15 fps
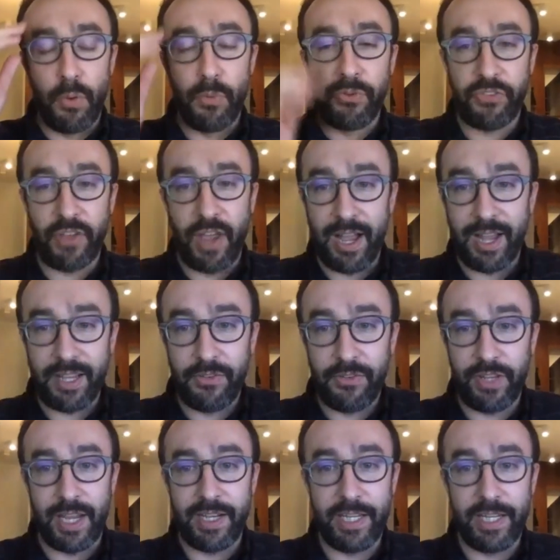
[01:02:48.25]
both sides
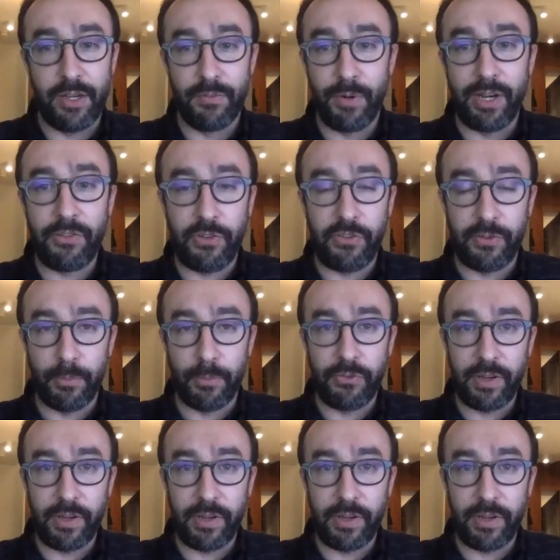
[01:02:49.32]
the idea of racism or